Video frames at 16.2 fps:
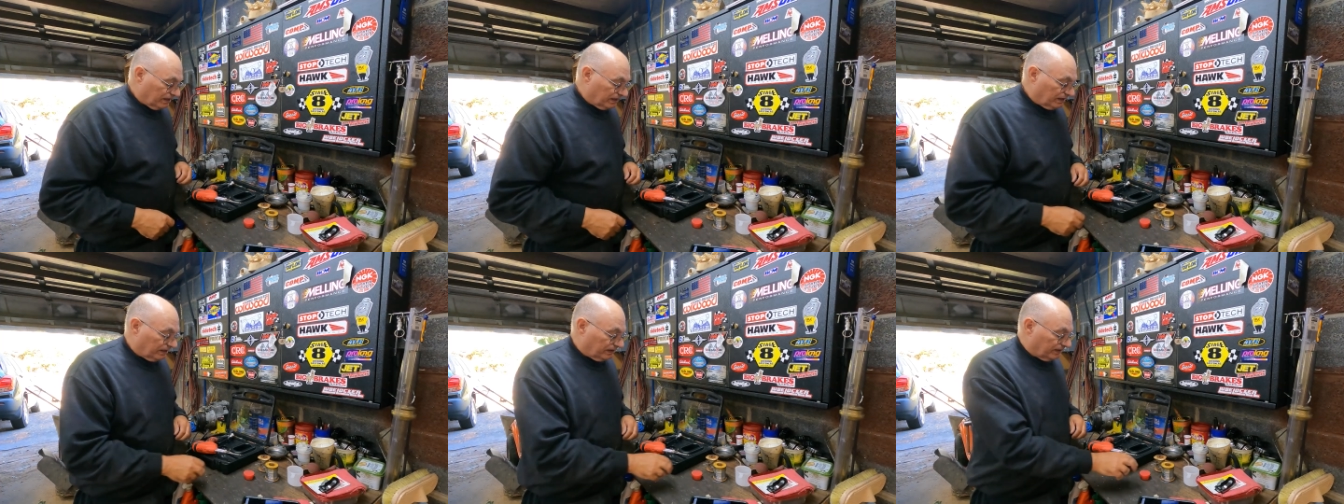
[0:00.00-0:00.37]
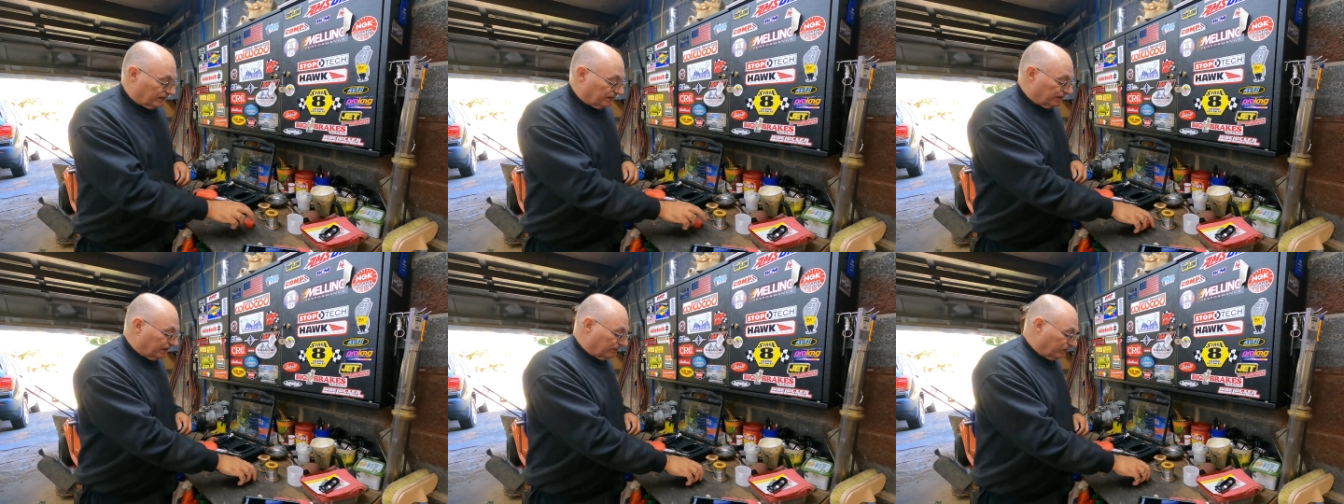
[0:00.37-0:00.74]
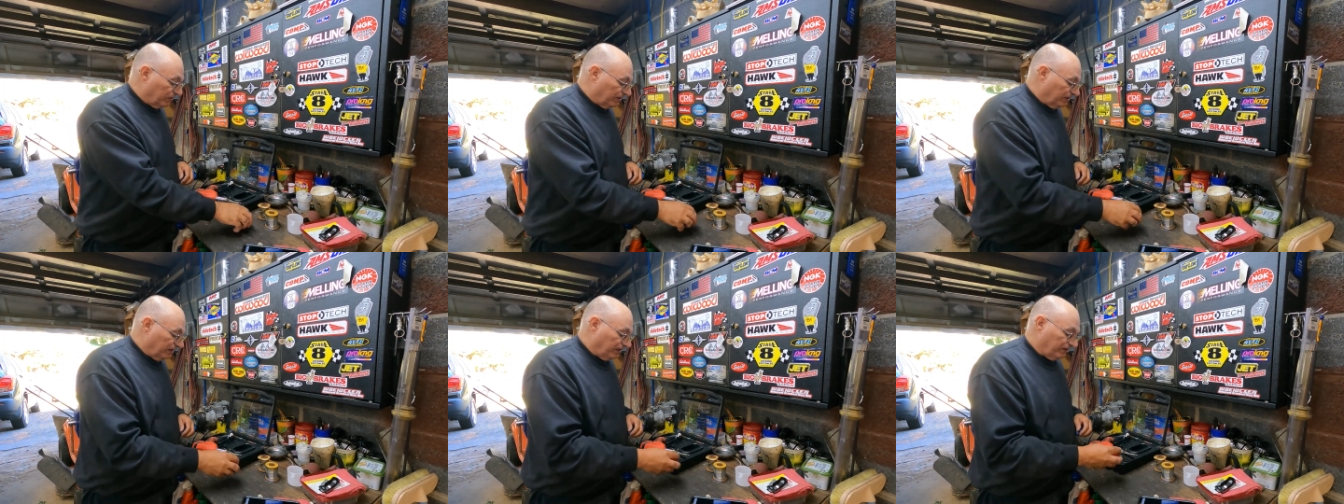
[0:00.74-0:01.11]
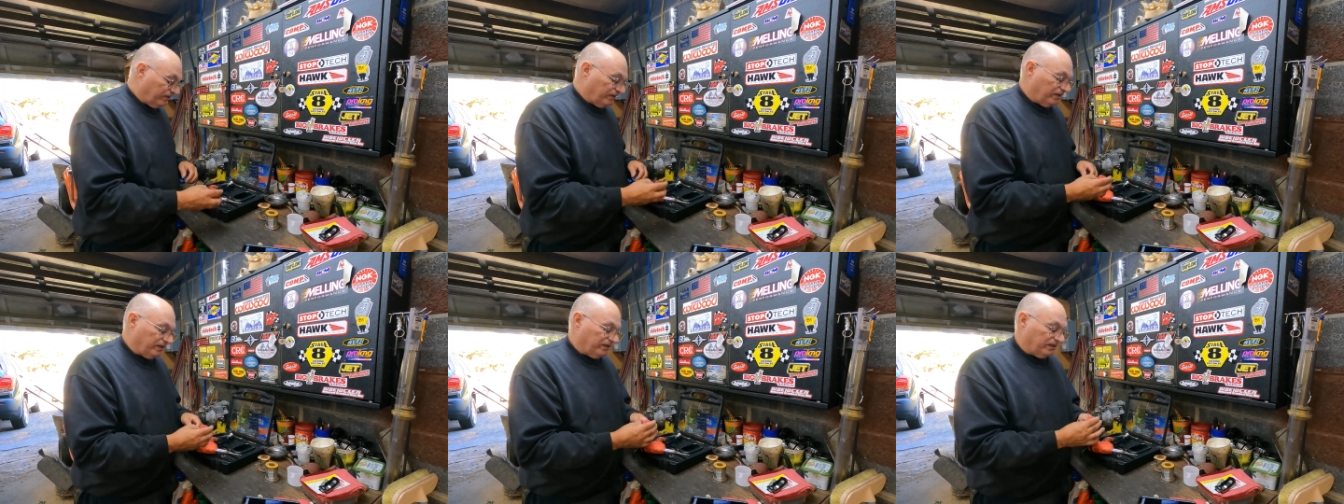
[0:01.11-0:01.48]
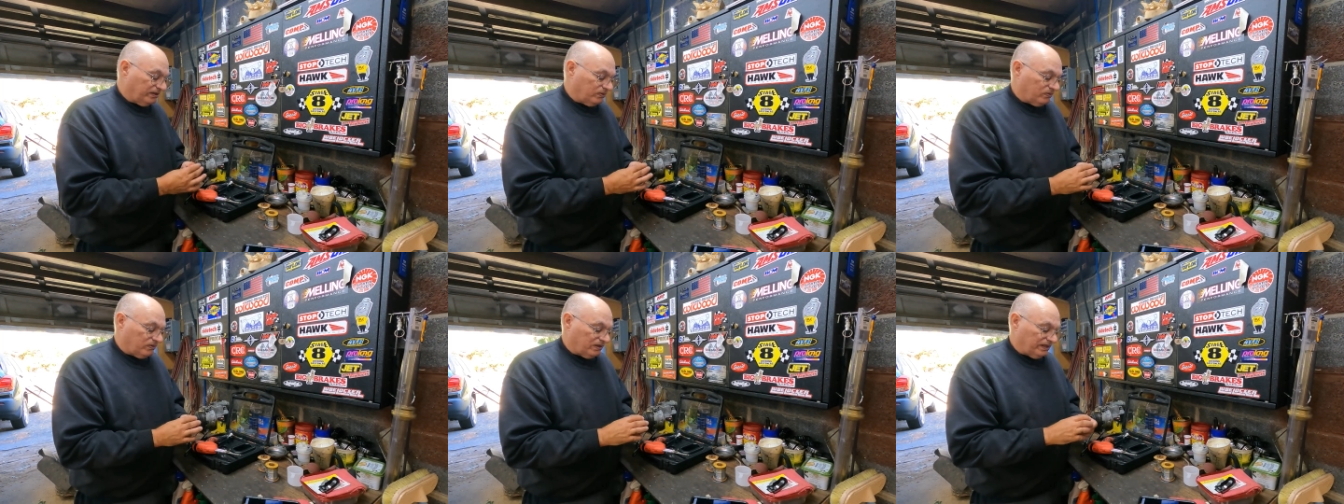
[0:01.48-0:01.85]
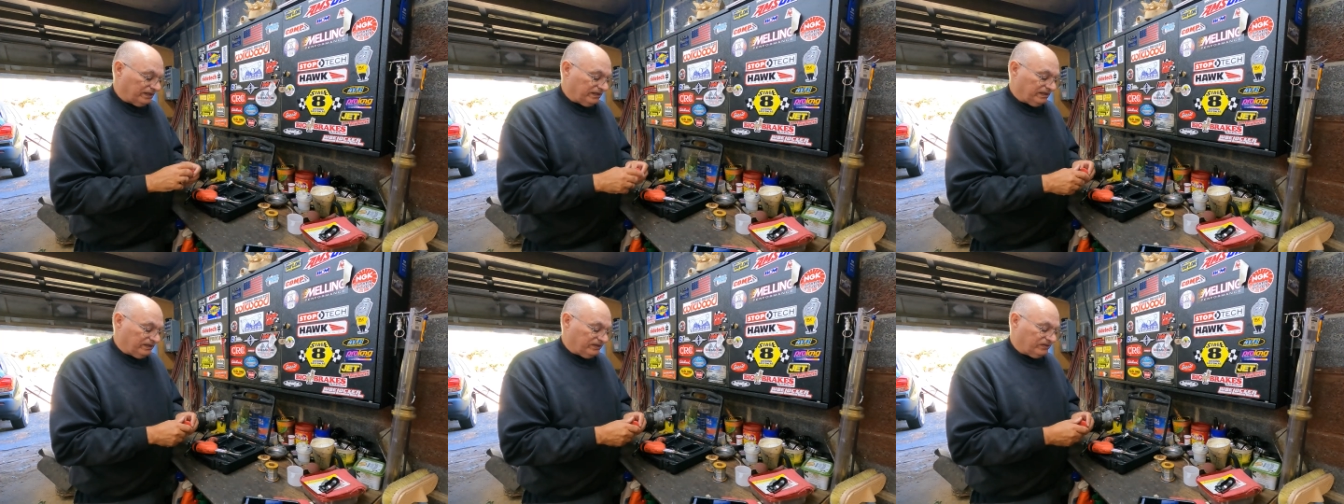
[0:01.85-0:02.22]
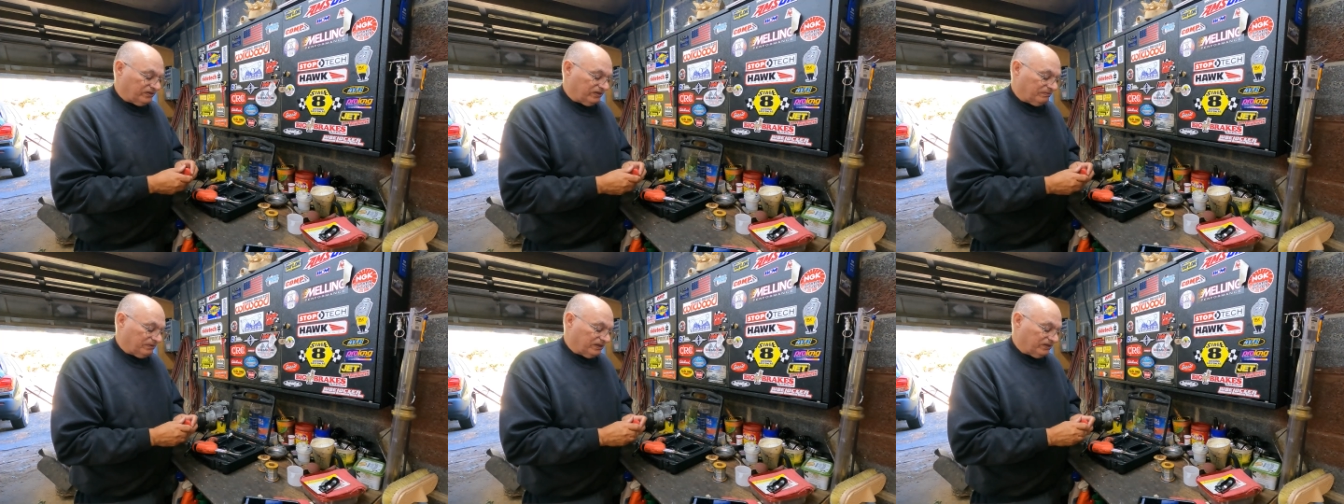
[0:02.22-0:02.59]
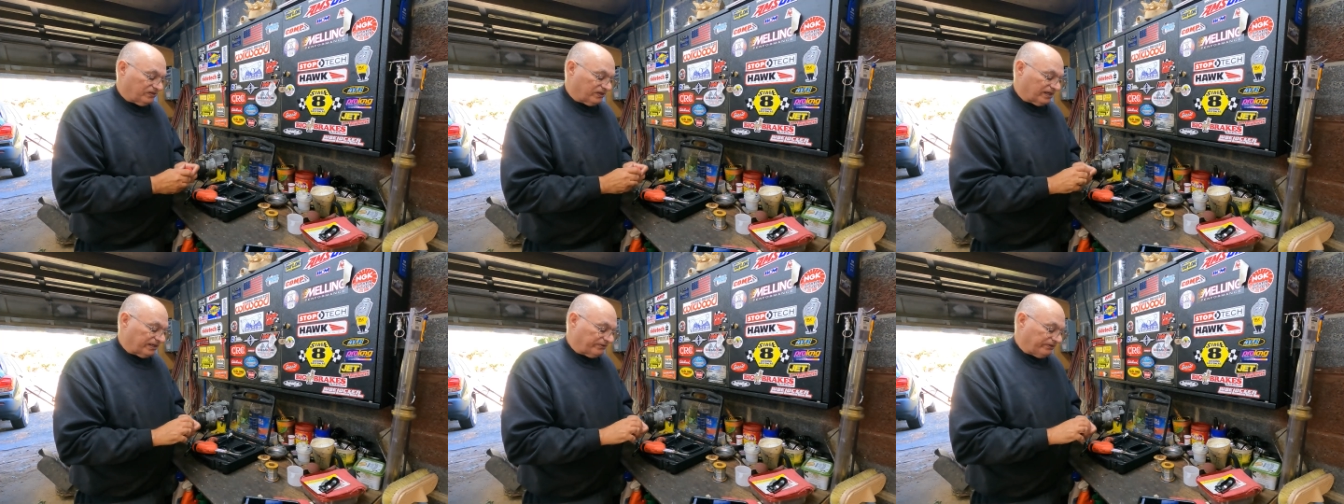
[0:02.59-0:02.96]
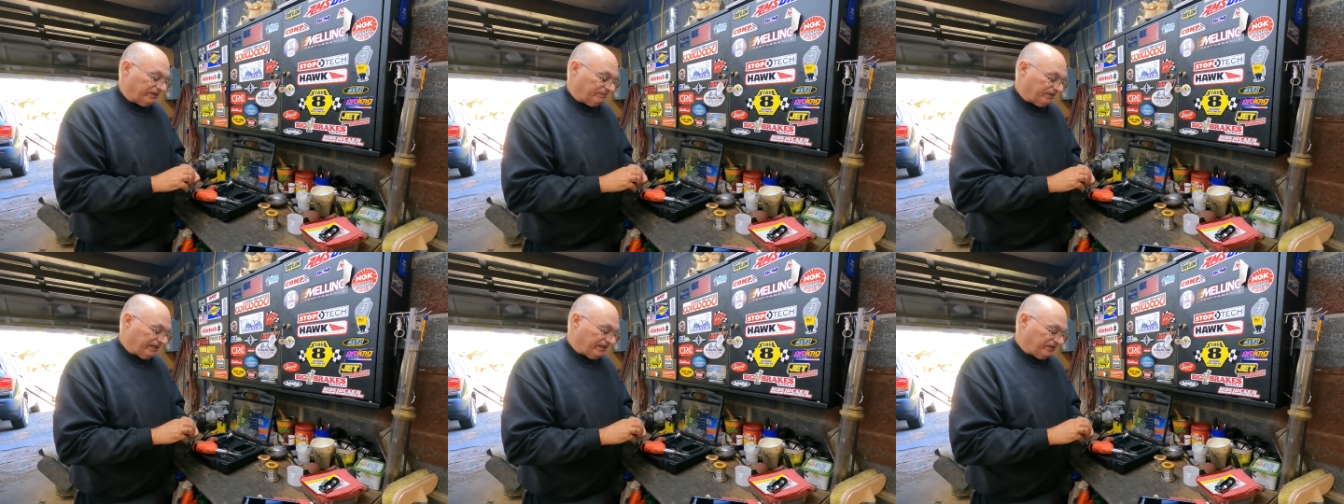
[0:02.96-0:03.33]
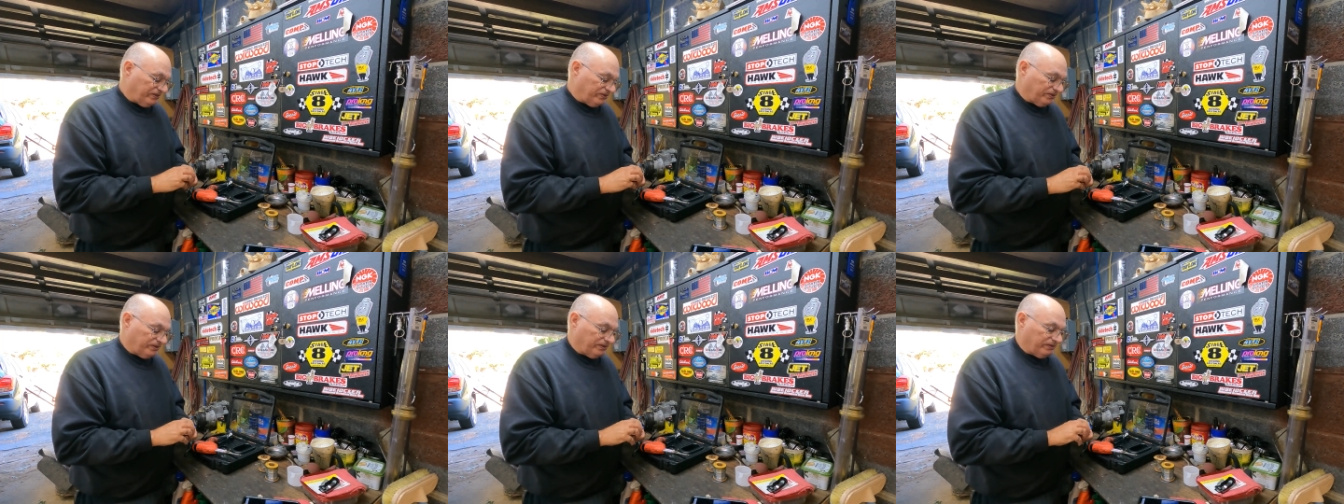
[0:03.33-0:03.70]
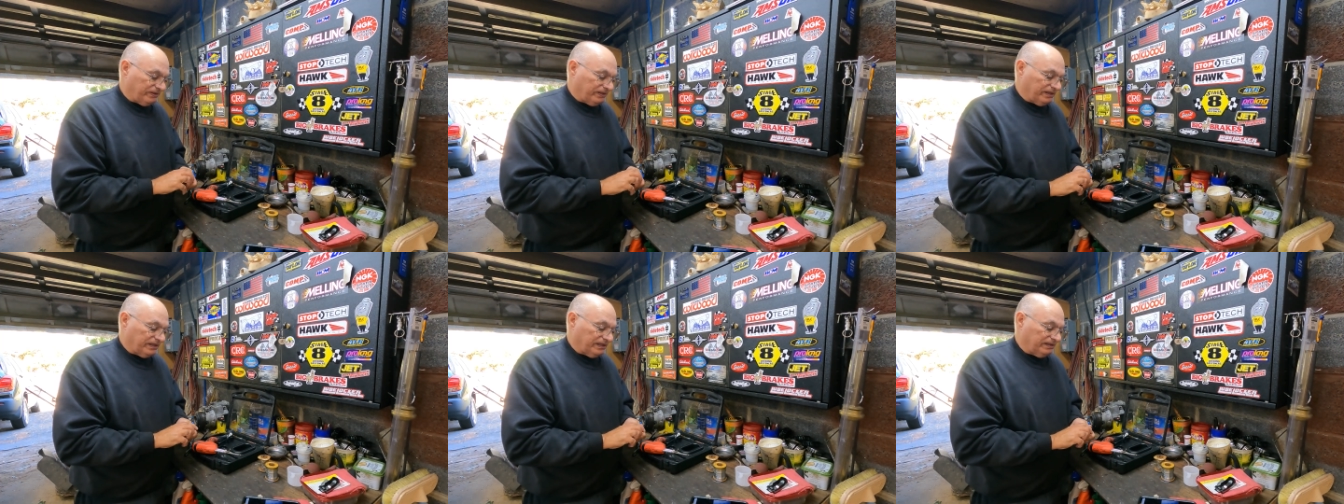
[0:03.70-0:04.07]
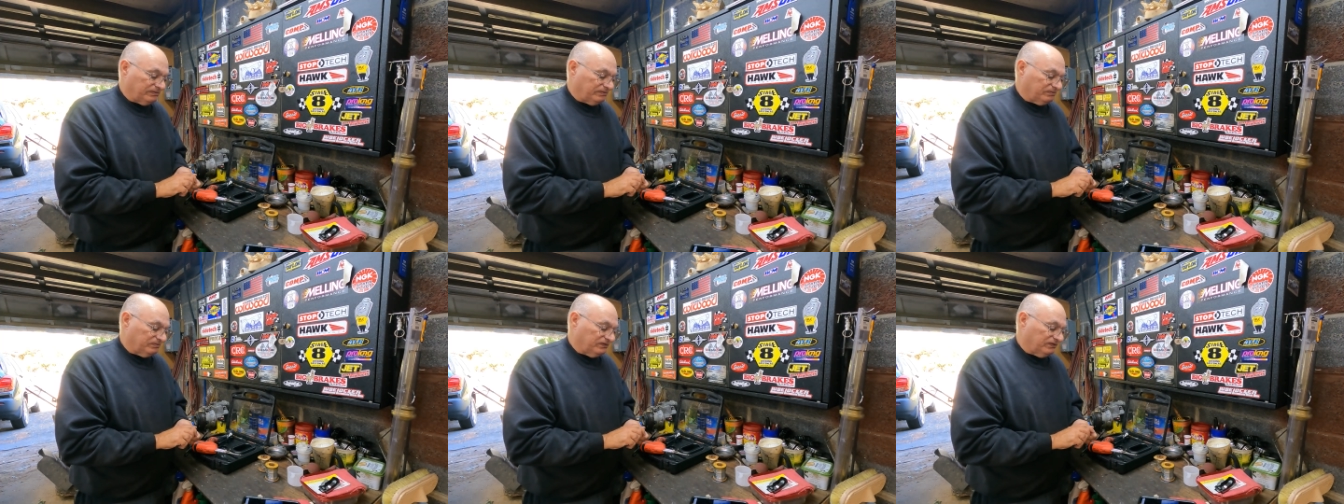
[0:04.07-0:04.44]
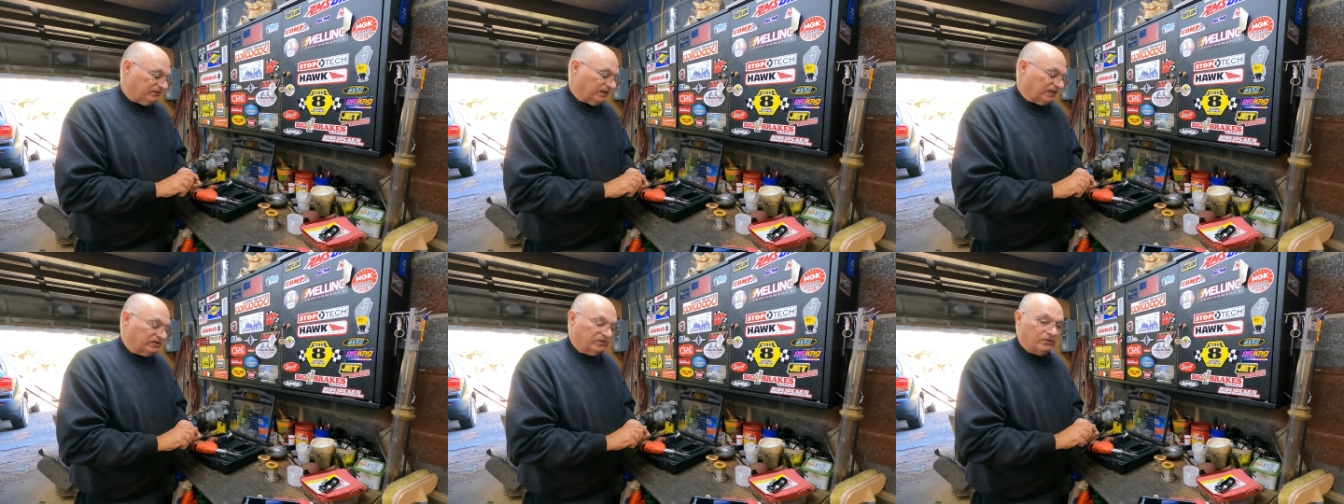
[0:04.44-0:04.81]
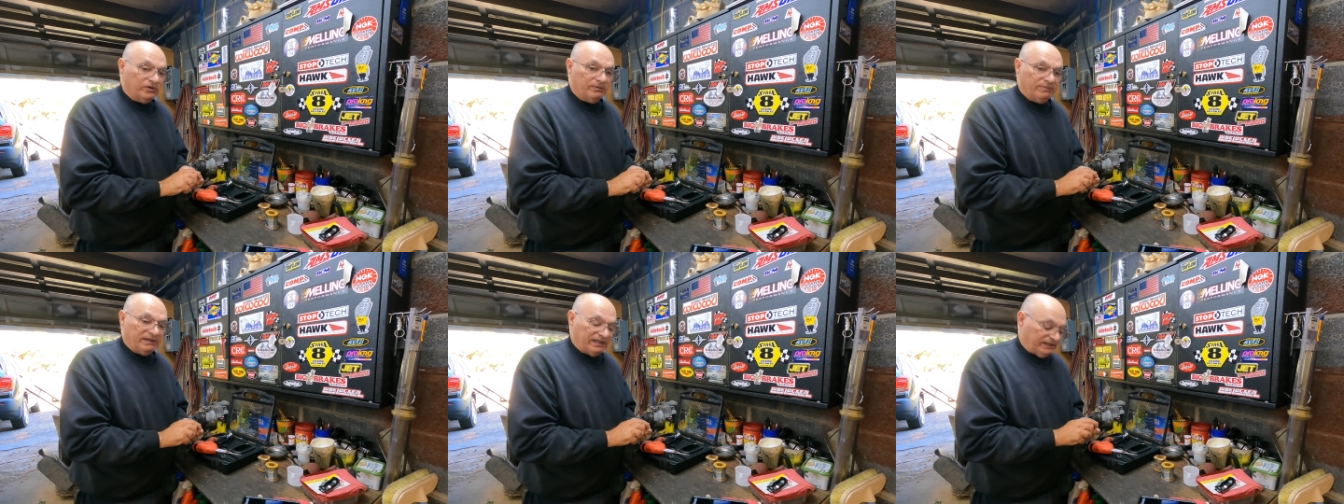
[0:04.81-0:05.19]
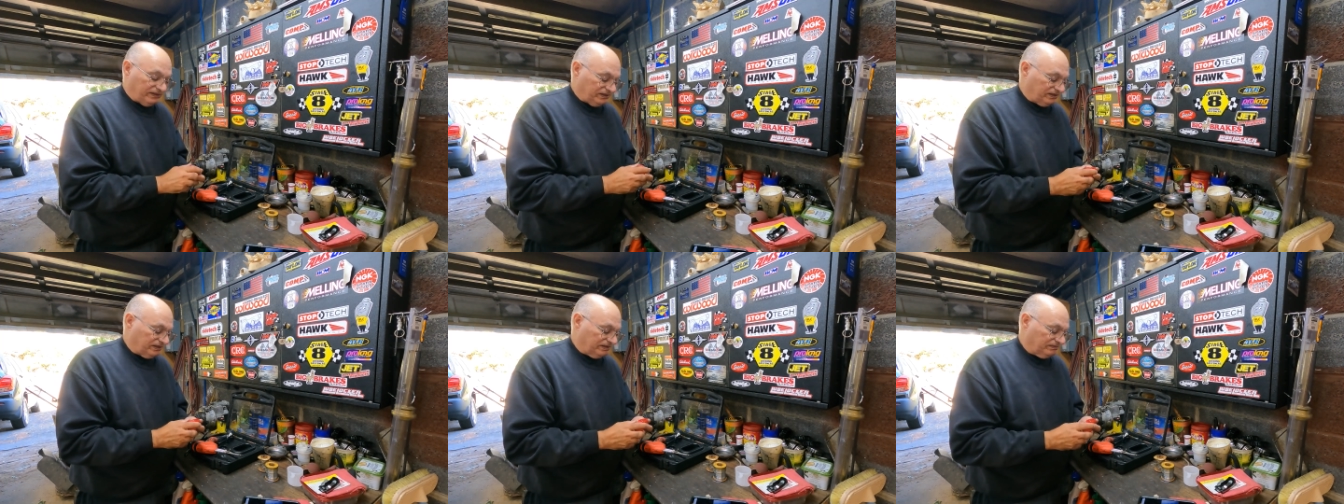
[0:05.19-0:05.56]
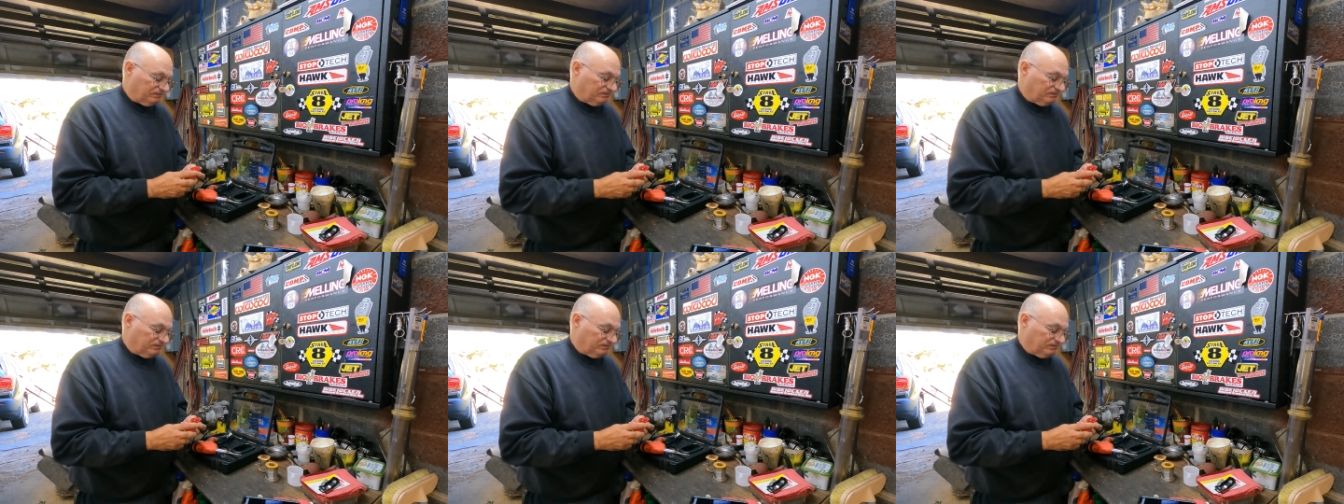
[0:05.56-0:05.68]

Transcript: And another thing you're going to want is some soldering paste or flux core paste.